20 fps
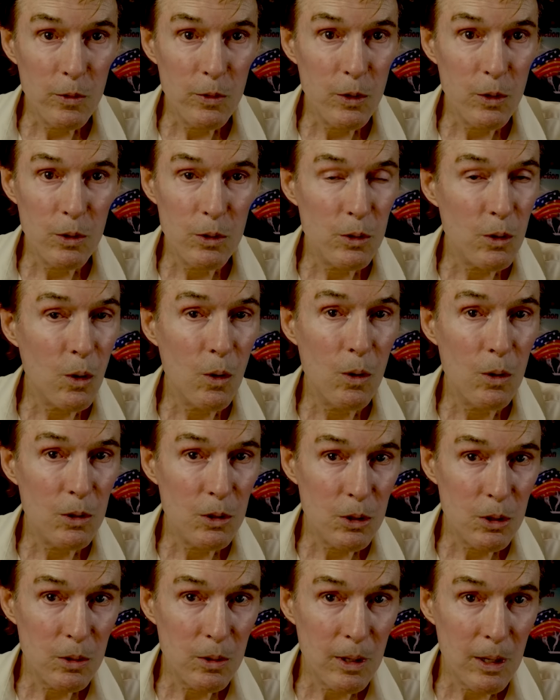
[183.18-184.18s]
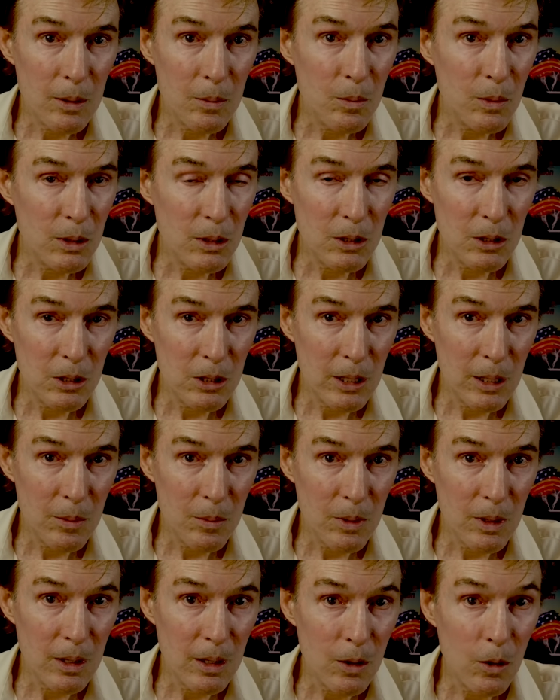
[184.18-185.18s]
viewers all describe much the same
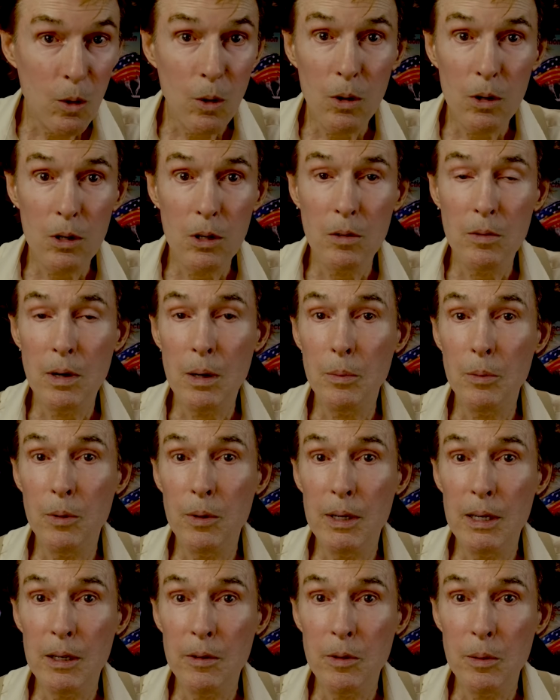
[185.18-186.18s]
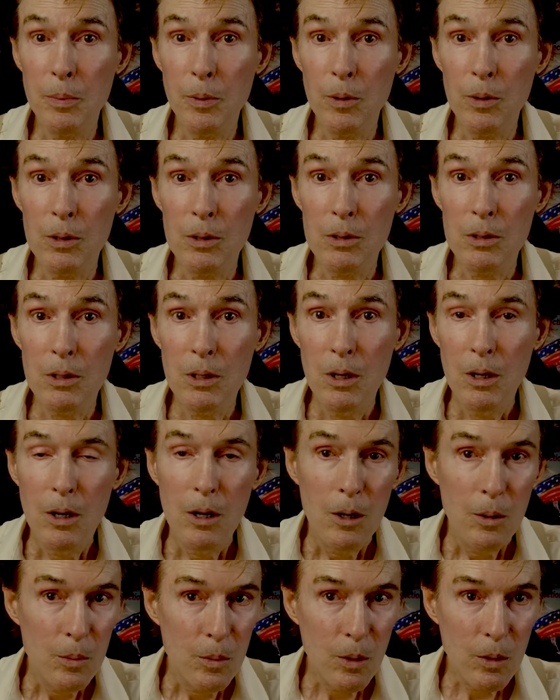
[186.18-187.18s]
thing, all corroborating reports.
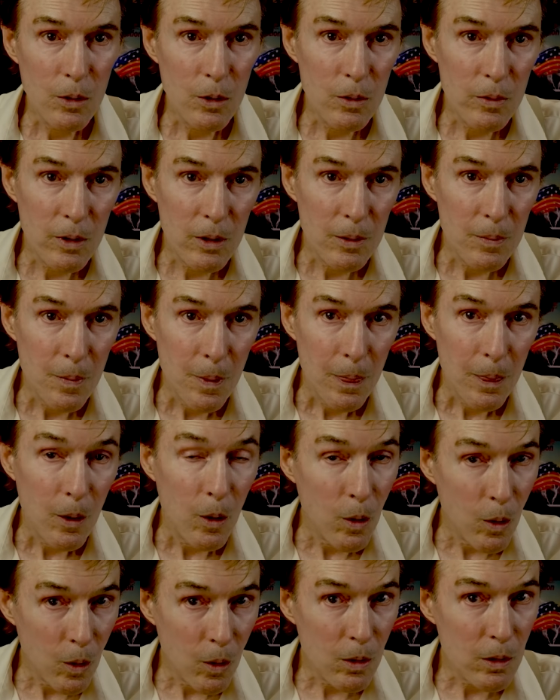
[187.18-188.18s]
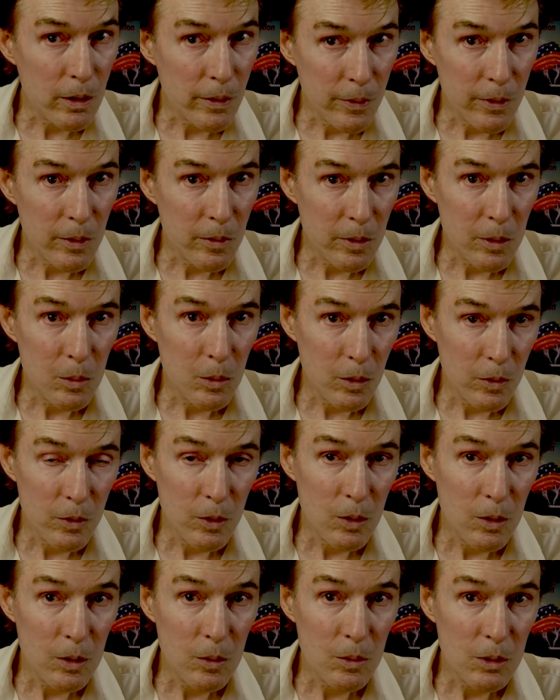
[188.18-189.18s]
Moreover, all of the remote
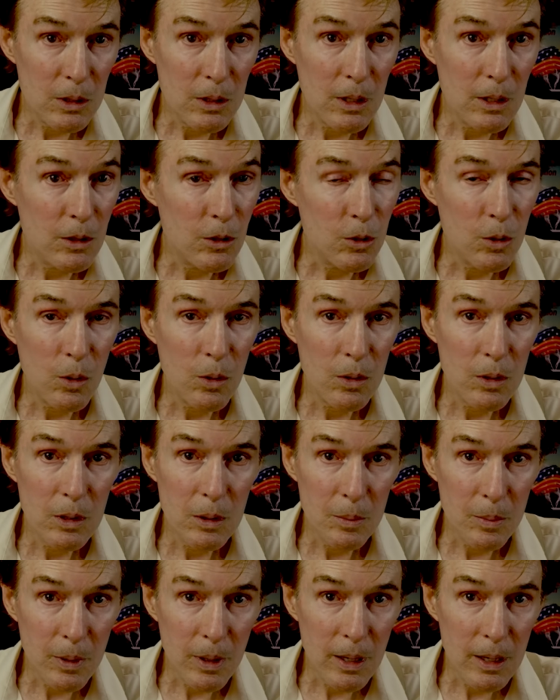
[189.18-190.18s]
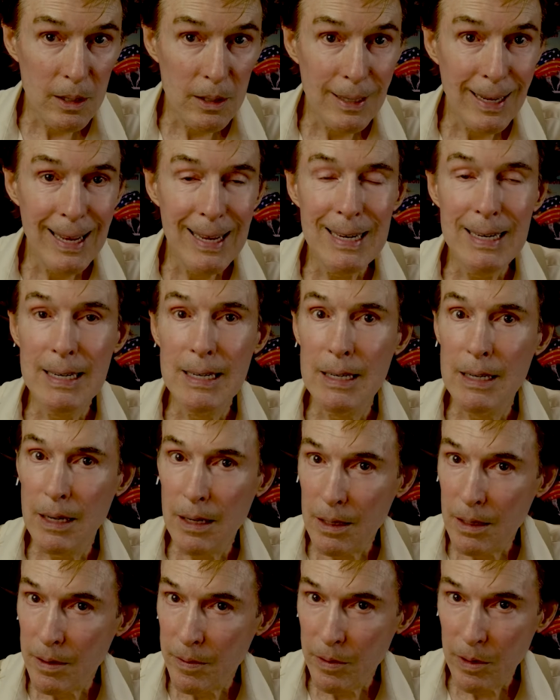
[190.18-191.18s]
viewing was done totally blind, and
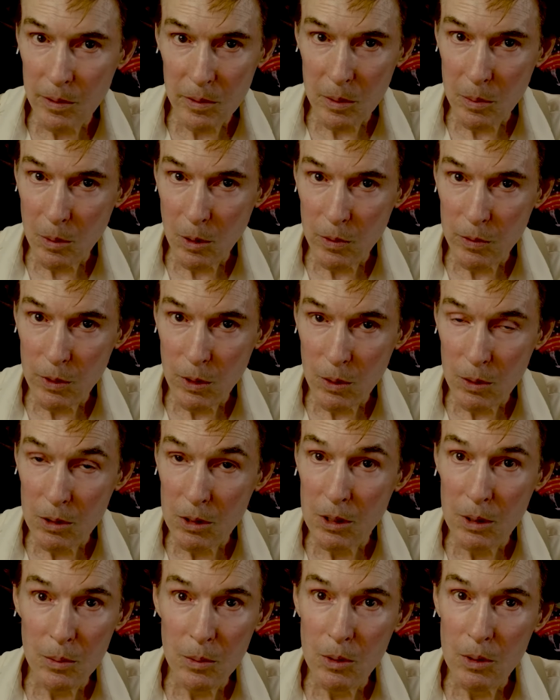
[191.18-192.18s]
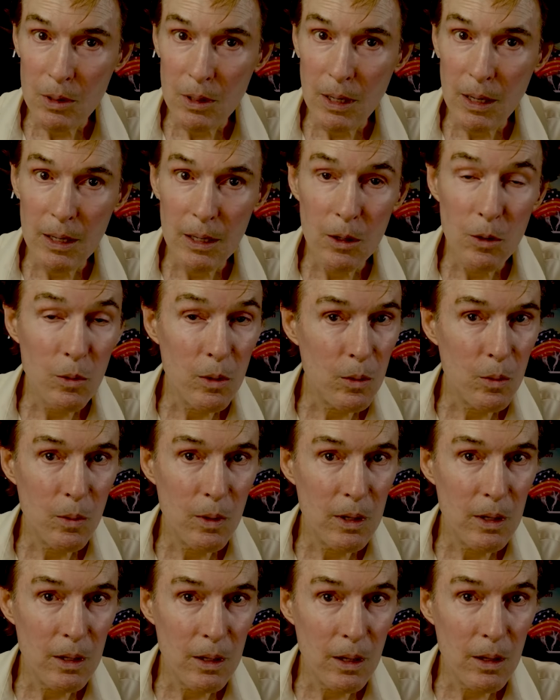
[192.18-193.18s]
none of the remote viewers communicated with
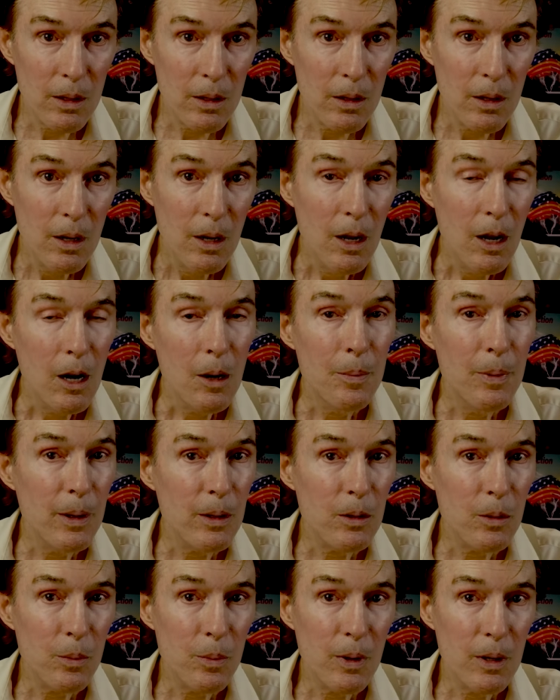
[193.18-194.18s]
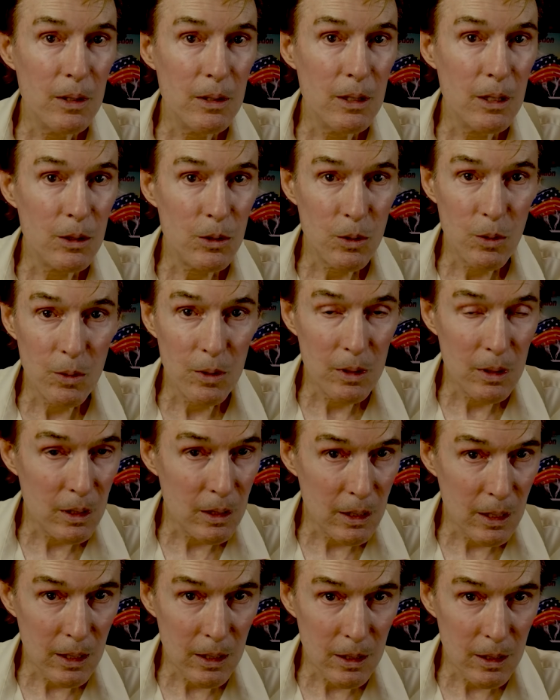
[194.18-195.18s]
one another about the project during the
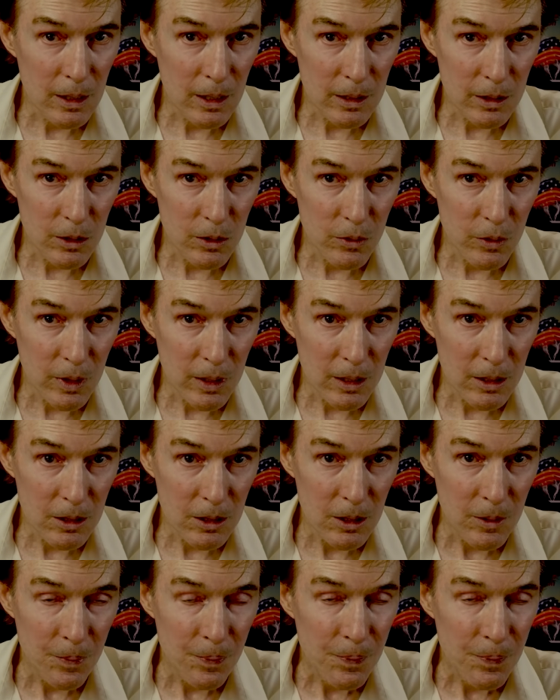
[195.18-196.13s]
data collection phase.